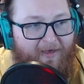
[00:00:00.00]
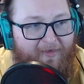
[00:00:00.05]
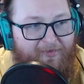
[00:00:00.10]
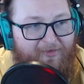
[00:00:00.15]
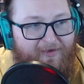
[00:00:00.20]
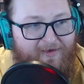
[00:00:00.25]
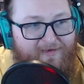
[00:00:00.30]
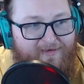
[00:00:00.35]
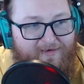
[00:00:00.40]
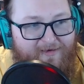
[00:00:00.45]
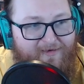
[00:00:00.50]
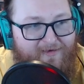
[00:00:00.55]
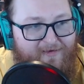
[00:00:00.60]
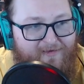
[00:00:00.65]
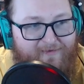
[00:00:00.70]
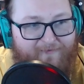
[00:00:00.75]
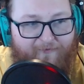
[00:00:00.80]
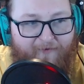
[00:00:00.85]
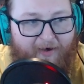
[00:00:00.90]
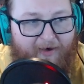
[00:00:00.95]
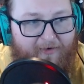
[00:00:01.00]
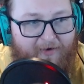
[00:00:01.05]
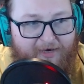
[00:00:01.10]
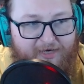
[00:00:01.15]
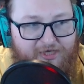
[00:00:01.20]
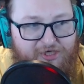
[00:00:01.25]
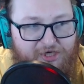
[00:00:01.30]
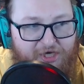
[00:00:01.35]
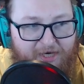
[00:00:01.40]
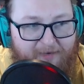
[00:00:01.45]
This is very
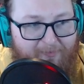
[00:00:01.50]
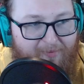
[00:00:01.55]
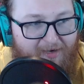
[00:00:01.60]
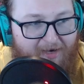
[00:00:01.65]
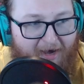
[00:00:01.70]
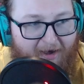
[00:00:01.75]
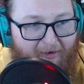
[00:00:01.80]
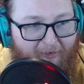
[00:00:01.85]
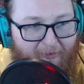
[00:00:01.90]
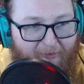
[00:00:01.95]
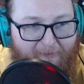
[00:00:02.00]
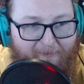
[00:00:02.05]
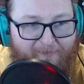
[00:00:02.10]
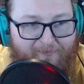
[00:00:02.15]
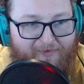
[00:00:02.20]
cheap now,